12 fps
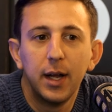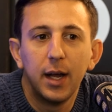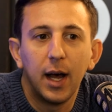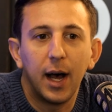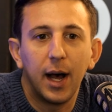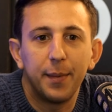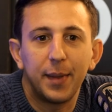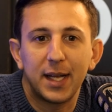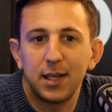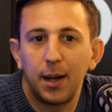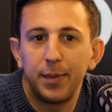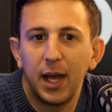Uh, that's
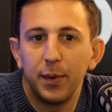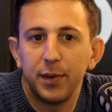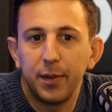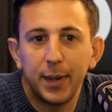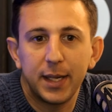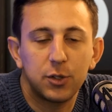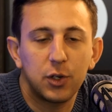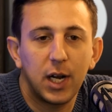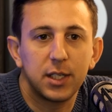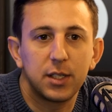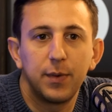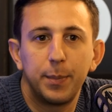up there with the best
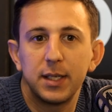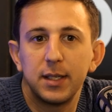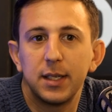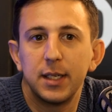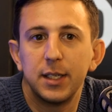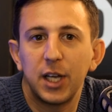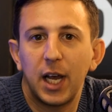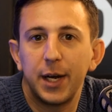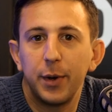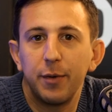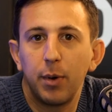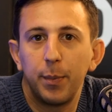transfer business in January
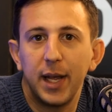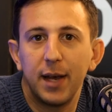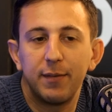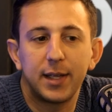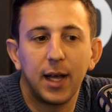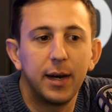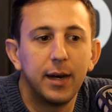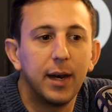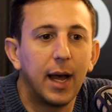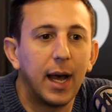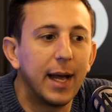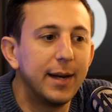we've probably ever done.
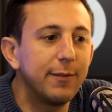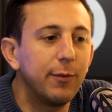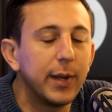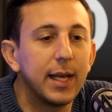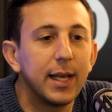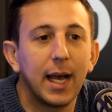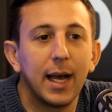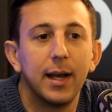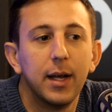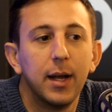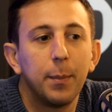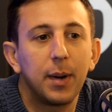And if we can get
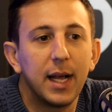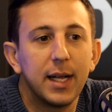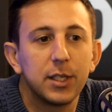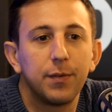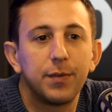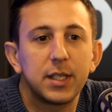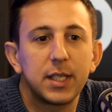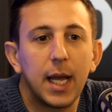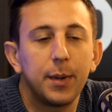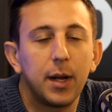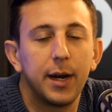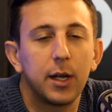players of the same
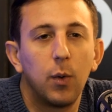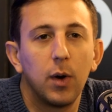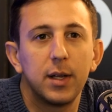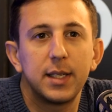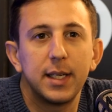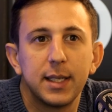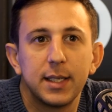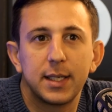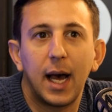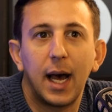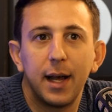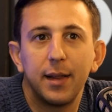kind of quality as
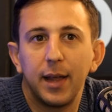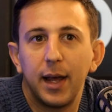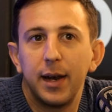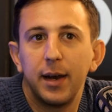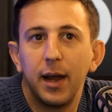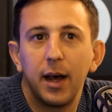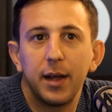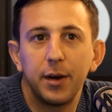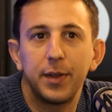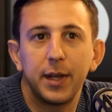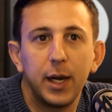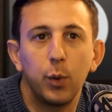that, then uh, I don't
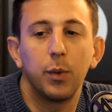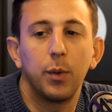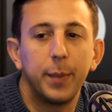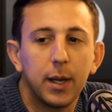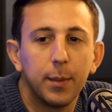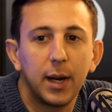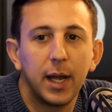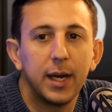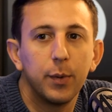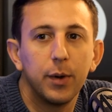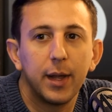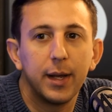think anyone will be complaining, will they?